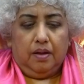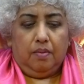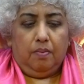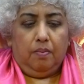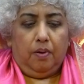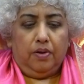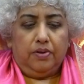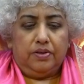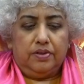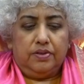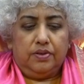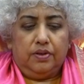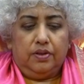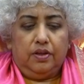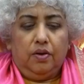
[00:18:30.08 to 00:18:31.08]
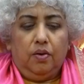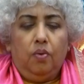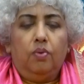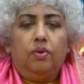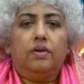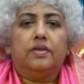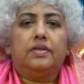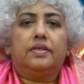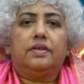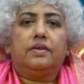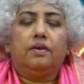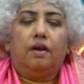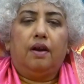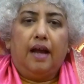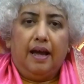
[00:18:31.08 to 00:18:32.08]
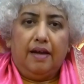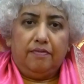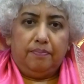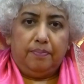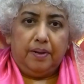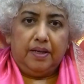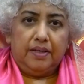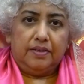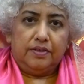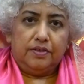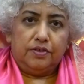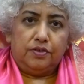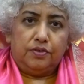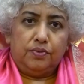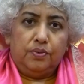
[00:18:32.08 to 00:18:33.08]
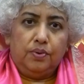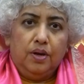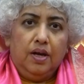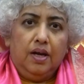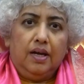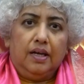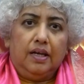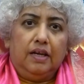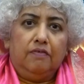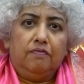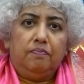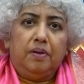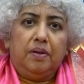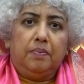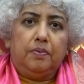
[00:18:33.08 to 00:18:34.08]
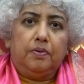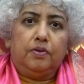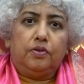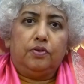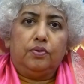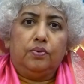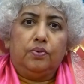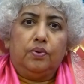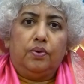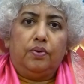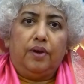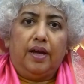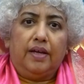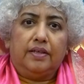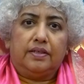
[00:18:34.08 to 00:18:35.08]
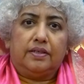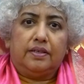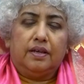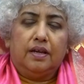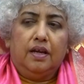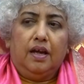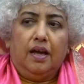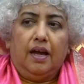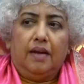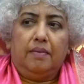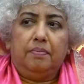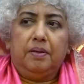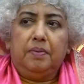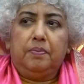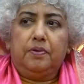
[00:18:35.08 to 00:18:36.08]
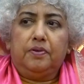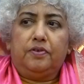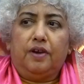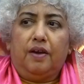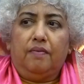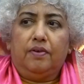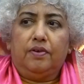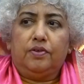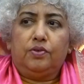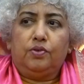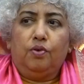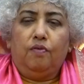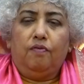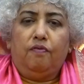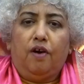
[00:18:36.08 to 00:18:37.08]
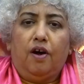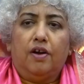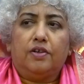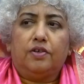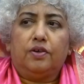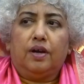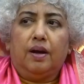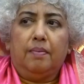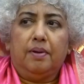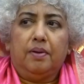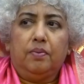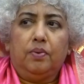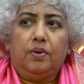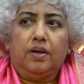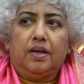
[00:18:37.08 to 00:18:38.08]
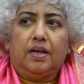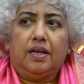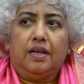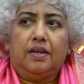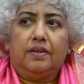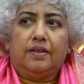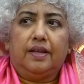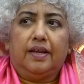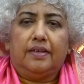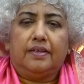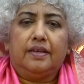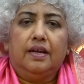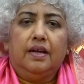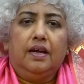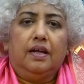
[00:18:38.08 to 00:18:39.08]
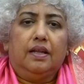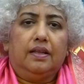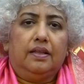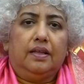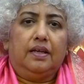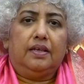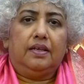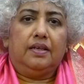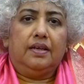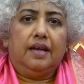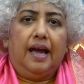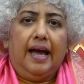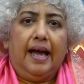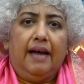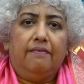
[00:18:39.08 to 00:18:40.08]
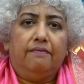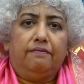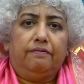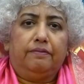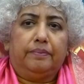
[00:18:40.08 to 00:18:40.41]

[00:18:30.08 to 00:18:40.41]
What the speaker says: bosses or the owners did not have places to give people to rest, and people traveled so far to come and work here that they didn't have